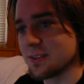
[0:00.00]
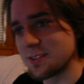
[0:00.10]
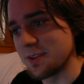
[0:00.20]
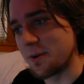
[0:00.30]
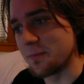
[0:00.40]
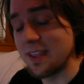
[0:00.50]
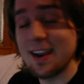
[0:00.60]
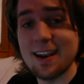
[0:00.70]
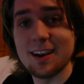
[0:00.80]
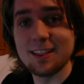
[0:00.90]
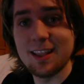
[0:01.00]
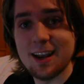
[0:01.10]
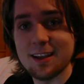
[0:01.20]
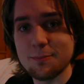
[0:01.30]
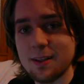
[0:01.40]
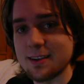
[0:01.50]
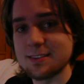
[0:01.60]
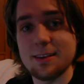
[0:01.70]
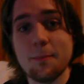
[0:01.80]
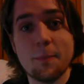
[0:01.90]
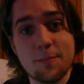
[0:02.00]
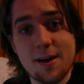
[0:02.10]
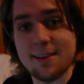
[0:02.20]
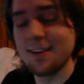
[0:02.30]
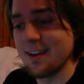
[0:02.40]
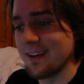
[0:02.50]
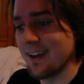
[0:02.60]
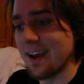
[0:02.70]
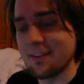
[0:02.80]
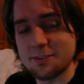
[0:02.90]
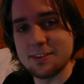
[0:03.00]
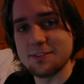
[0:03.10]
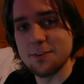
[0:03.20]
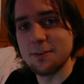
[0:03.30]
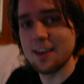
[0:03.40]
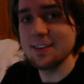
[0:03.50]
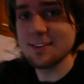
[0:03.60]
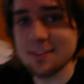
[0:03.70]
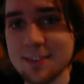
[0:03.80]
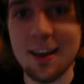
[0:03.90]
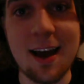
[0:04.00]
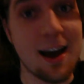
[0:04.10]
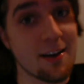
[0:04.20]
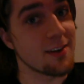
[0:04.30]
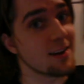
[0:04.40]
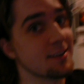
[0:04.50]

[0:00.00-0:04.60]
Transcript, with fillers: So that added a lot of complexity. But after these few days, I've gotten